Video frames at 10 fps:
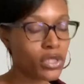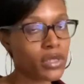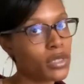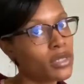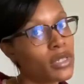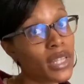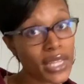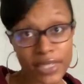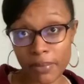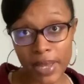
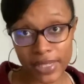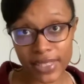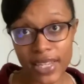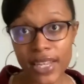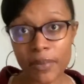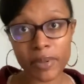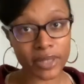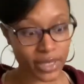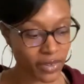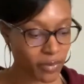less messy,
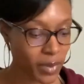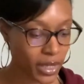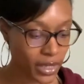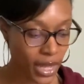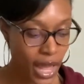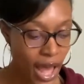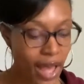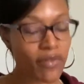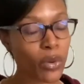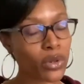believe me.
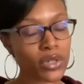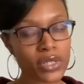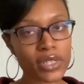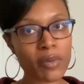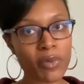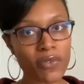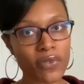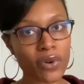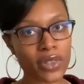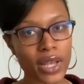I've ordered some
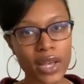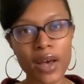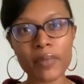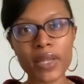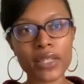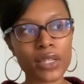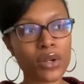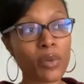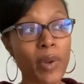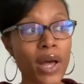before that come in
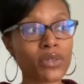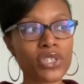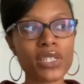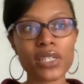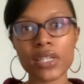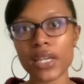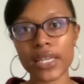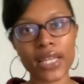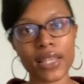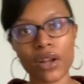little pouches, and
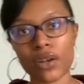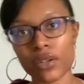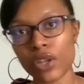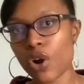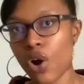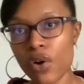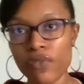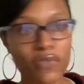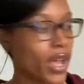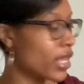again, they're all
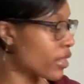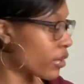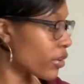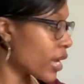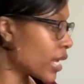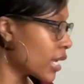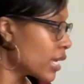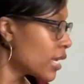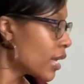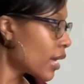fine, they're great,
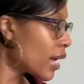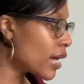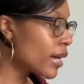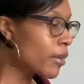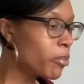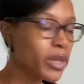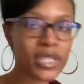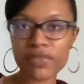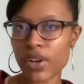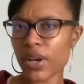but it's
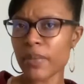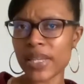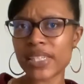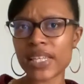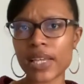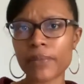very messy